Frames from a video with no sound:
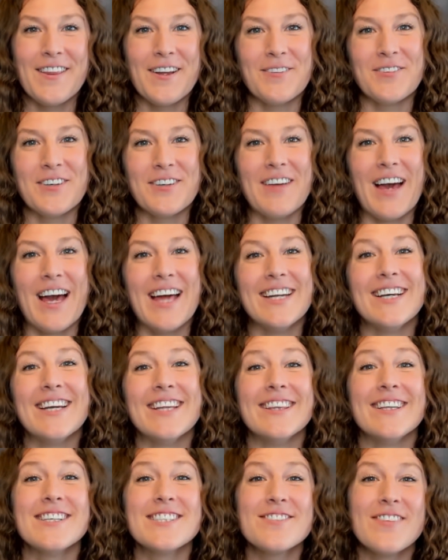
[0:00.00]
Hey there, pre-med.
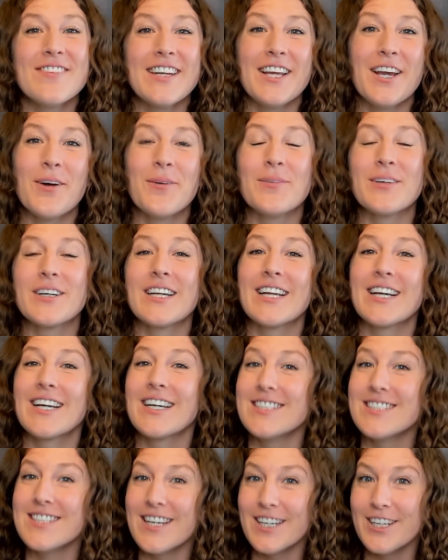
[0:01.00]
In this video, we're going to
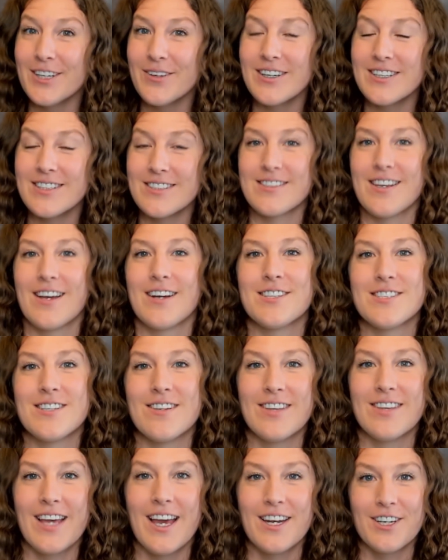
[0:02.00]
continue our
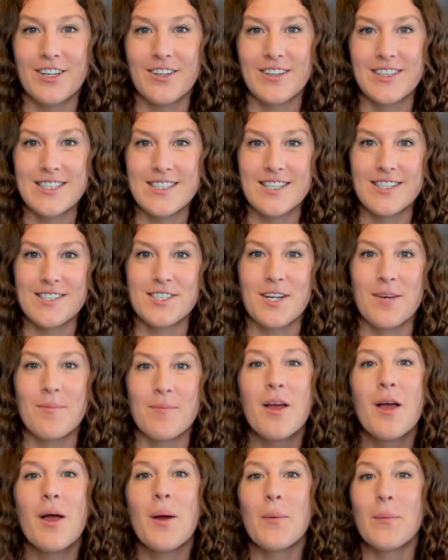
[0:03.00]
discussion of the endocrine
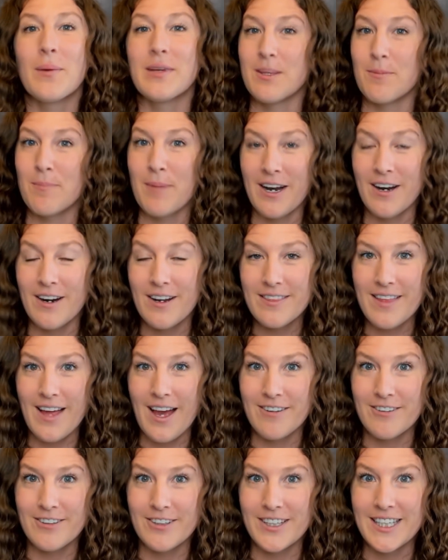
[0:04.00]
system with the
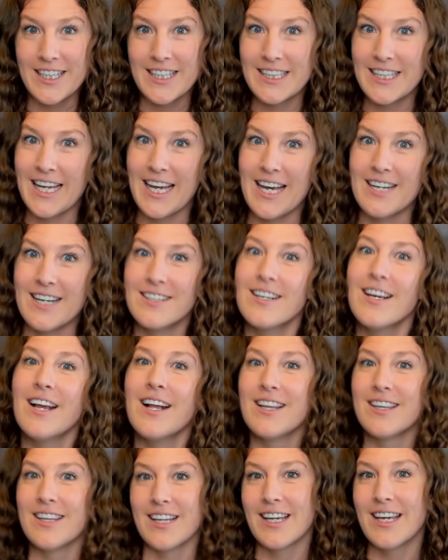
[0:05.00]
parathyroid gland,
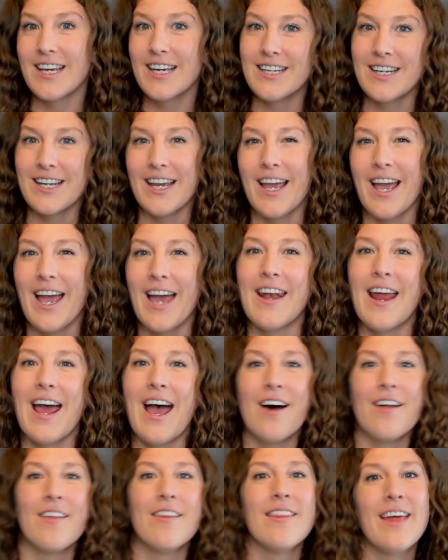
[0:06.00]
the kidney, and
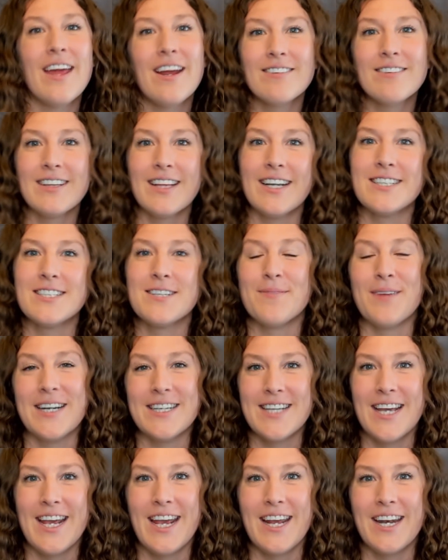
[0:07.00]
how they relate to
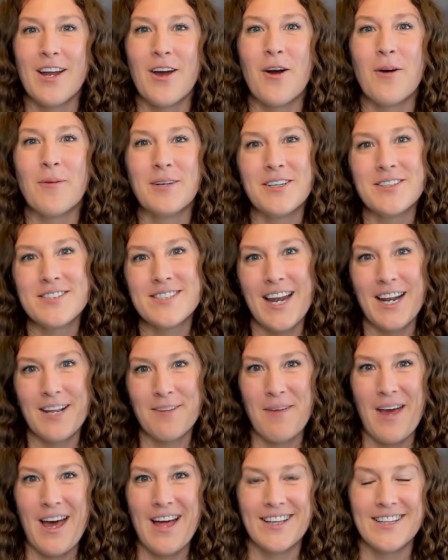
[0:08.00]
maintain
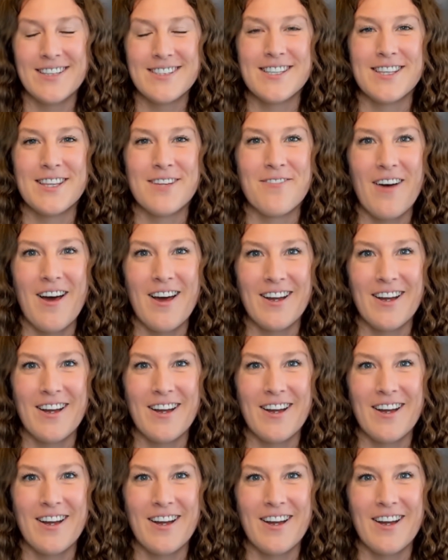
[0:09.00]
homeostatic balance in the